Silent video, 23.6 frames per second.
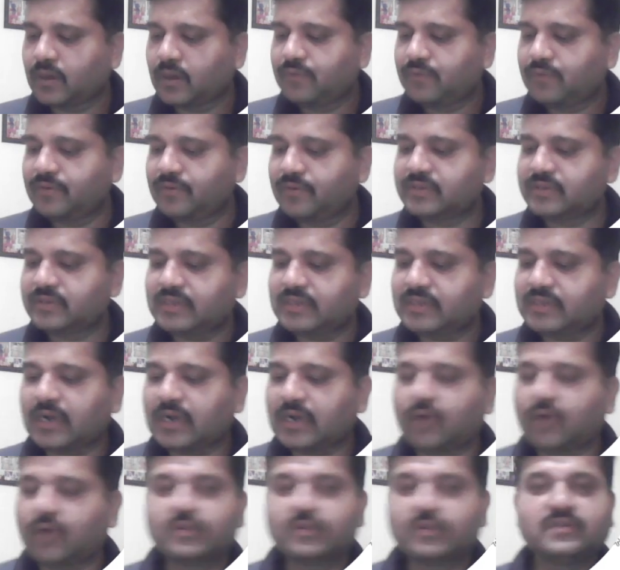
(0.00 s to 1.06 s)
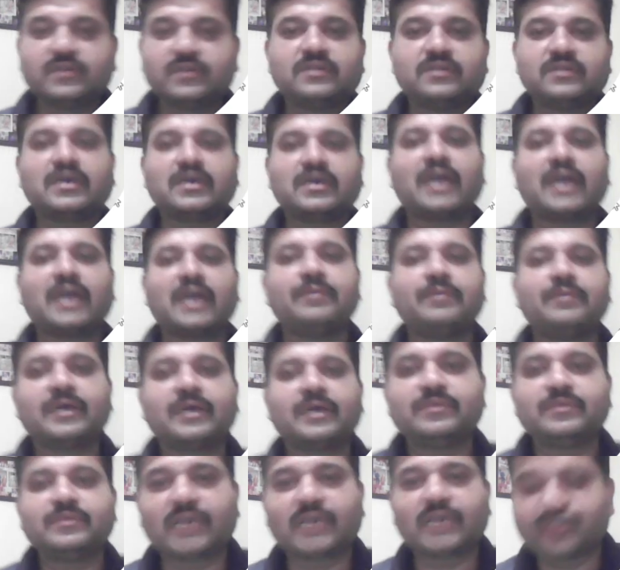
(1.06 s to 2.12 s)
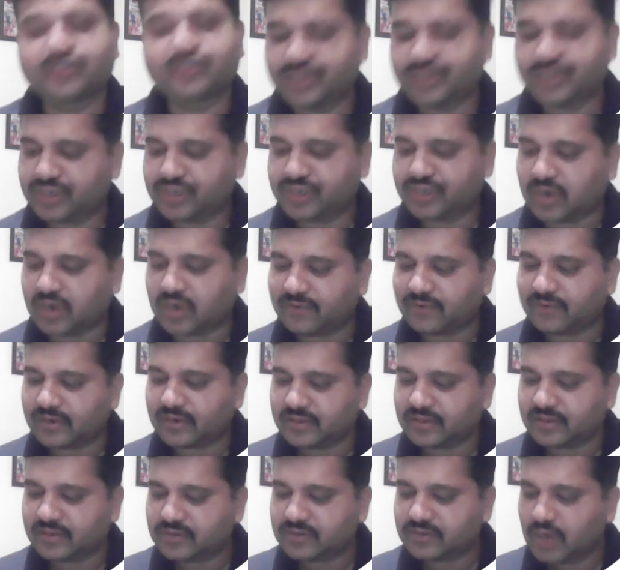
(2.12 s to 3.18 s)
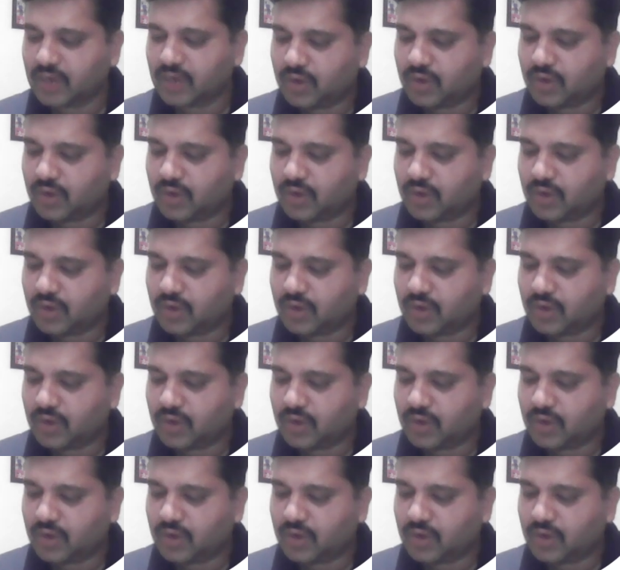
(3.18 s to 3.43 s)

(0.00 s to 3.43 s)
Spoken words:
You will see that how this current becomes saturation after this